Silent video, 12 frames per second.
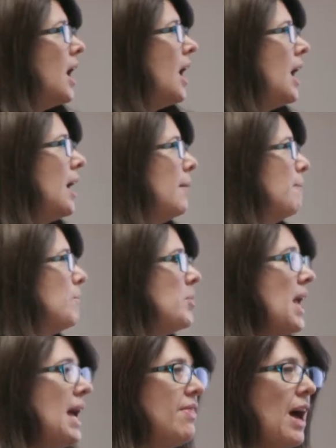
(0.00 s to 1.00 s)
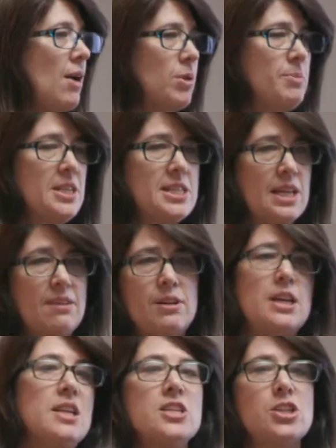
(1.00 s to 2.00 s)
And that would be to give
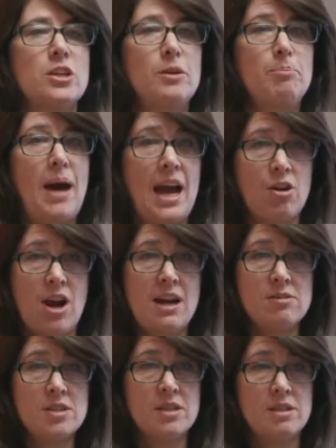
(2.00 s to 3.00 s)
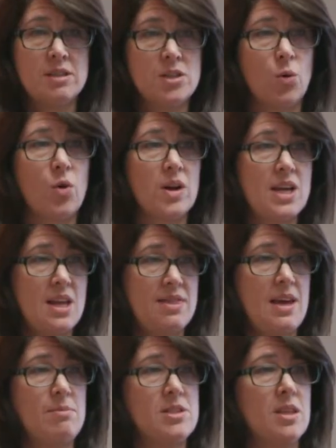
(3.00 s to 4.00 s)
an initial background, to orient
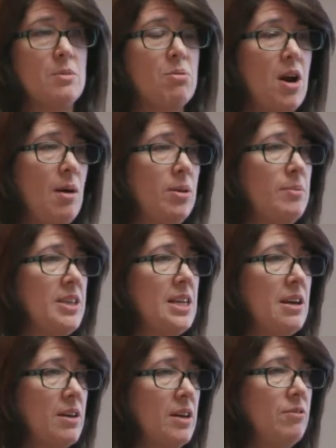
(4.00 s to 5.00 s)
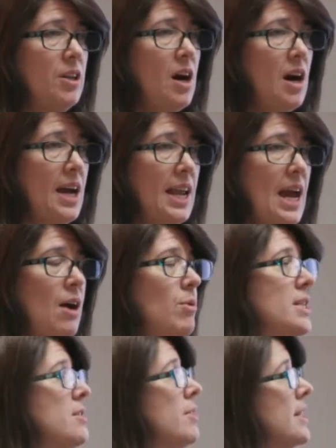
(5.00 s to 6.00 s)
them to the problem in the area of law and how
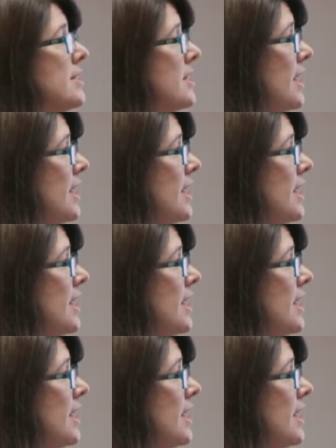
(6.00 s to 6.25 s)
we do things